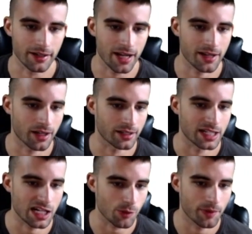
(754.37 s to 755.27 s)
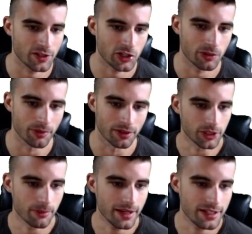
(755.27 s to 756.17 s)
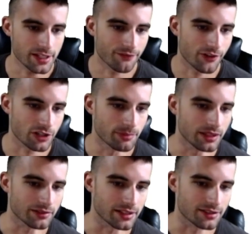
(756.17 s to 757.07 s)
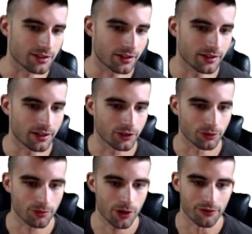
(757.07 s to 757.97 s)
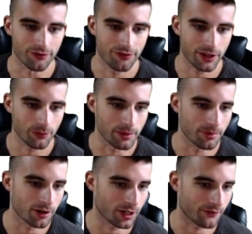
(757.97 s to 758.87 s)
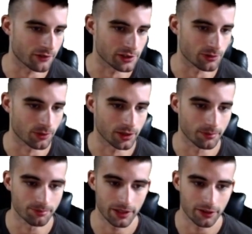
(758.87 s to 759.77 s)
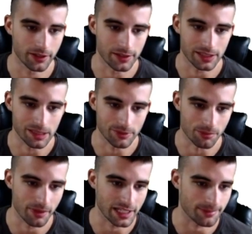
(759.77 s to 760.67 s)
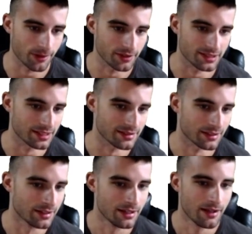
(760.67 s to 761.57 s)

Again, not a terrible pitcher, but you're making your first big league start on the road in Fenway Park versus one of the better hitting teams in baseball this season.